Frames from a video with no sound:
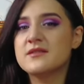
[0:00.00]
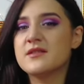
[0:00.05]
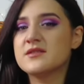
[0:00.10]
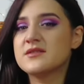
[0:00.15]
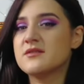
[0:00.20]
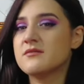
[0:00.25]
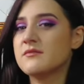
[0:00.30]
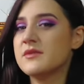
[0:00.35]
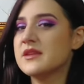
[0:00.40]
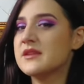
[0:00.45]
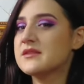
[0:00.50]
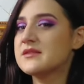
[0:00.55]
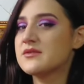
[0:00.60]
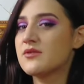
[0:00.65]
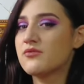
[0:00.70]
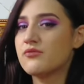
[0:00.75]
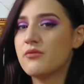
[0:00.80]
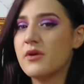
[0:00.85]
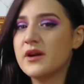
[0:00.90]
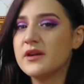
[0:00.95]
It doesn't mean it's
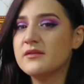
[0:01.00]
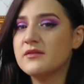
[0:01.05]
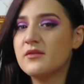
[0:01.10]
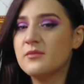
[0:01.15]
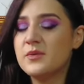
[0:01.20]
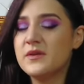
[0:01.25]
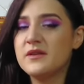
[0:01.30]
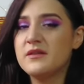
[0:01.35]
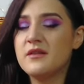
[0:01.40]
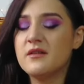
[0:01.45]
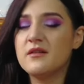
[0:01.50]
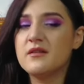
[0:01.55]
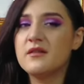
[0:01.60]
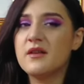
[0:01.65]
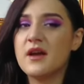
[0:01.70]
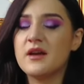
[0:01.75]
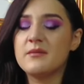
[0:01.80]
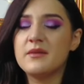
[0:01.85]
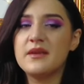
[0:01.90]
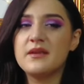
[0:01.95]
the right
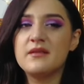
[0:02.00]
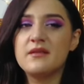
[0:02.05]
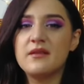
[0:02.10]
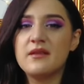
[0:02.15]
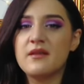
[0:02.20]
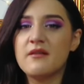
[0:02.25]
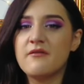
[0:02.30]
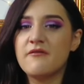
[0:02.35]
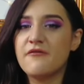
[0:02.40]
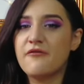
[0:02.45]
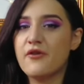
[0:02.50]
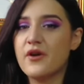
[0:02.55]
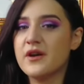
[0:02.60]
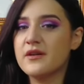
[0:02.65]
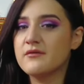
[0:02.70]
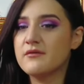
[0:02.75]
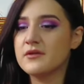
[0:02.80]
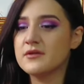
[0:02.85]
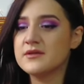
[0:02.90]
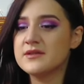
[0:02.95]
opinion. I mean,
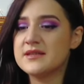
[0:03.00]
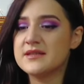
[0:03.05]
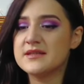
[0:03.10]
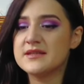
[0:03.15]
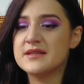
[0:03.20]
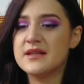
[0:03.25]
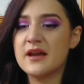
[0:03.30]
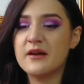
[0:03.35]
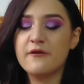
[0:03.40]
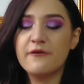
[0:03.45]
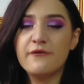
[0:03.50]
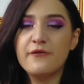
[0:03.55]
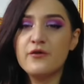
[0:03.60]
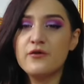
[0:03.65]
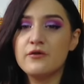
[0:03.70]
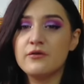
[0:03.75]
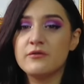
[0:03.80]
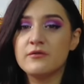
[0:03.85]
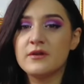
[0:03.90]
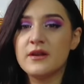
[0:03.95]
fragrance is like
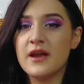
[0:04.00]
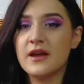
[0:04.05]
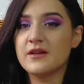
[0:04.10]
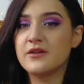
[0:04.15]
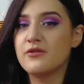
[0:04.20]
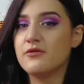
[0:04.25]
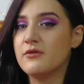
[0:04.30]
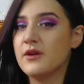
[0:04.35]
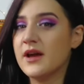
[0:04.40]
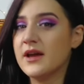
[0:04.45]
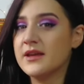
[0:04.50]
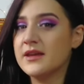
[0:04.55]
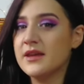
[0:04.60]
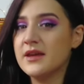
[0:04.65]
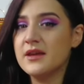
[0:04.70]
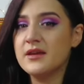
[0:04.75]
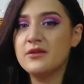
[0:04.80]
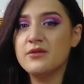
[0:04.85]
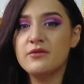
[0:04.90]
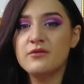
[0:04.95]
food. Like you like
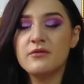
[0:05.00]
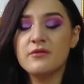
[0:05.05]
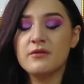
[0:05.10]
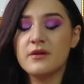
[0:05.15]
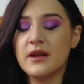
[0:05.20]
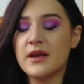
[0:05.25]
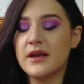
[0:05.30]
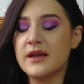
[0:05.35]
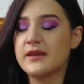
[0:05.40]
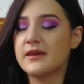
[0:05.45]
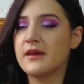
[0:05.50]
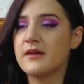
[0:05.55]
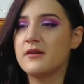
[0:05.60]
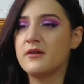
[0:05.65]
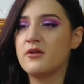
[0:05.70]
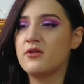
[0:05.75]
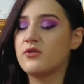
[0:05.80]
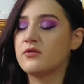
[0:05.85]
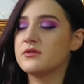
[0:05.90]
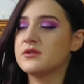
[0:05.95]
it, you don't like it,
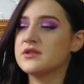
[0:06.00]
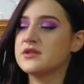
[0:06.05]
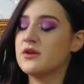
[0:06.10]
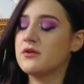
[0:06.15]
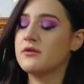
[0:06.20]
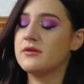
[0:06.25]
you know. So